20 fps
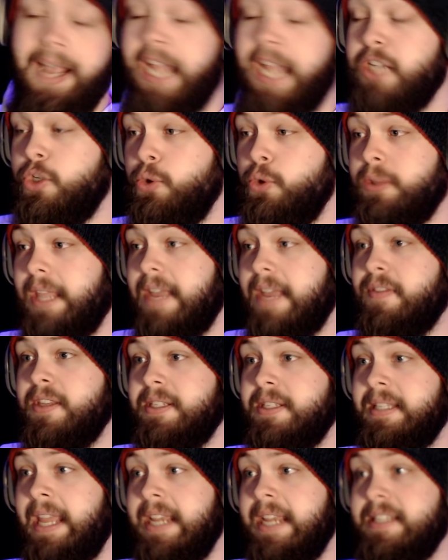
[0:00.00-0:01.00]
I do think
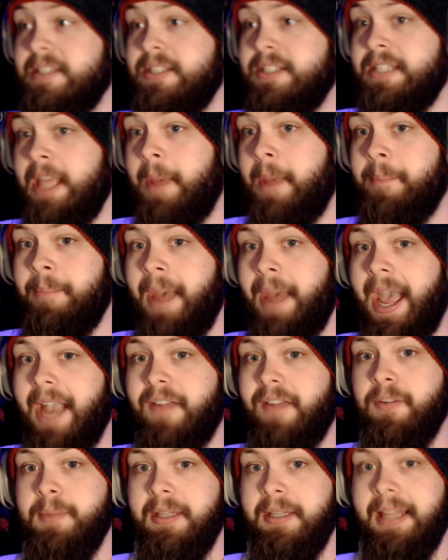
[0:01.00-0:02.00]
this takes a step
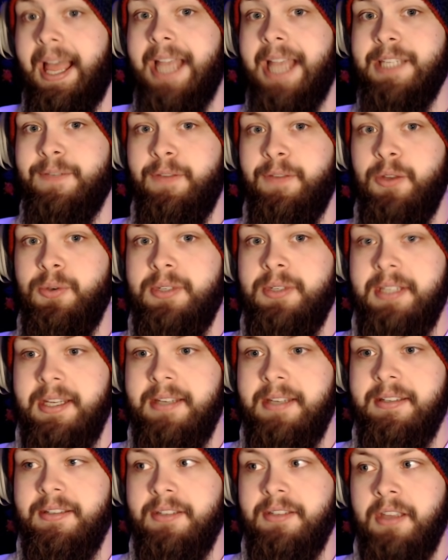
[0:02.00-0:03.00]
back from the last few
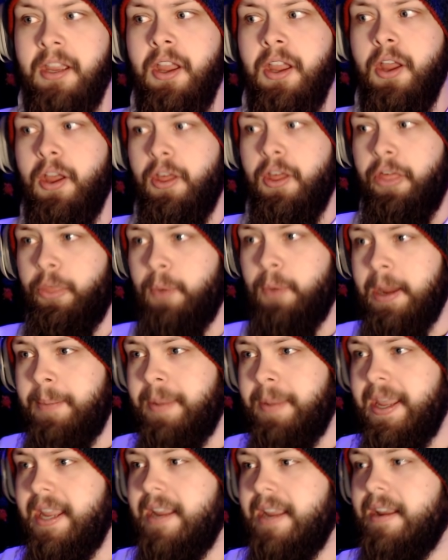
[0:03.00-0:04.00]
seasons.
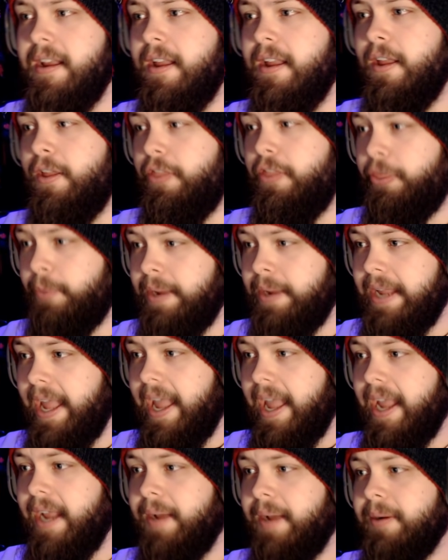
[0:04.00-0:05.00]
3B,
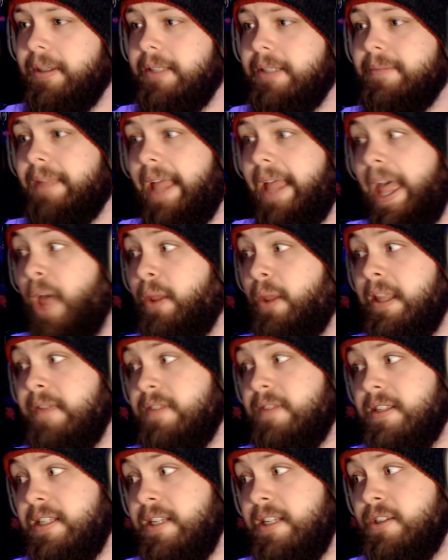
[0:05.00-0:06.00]
3A, hell,
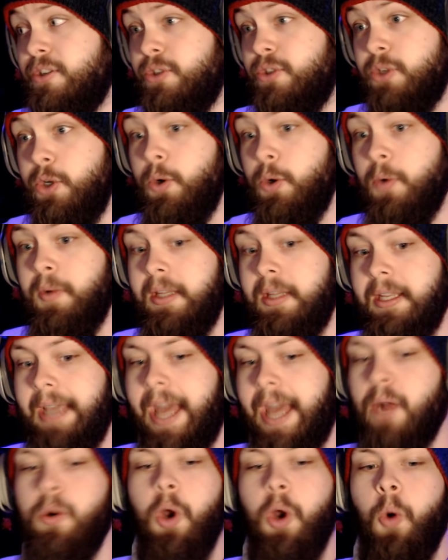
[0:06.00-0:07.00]
even season 2 are really
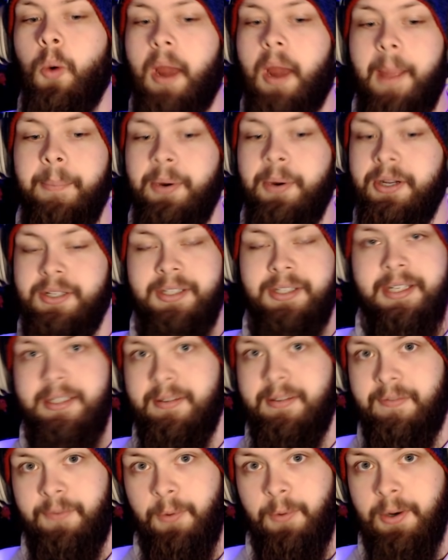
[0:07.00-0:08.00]
good. I don't know where I put
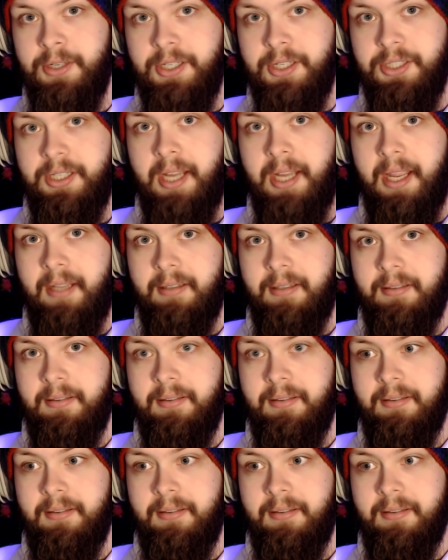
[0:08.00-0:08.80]
season 4 just yet.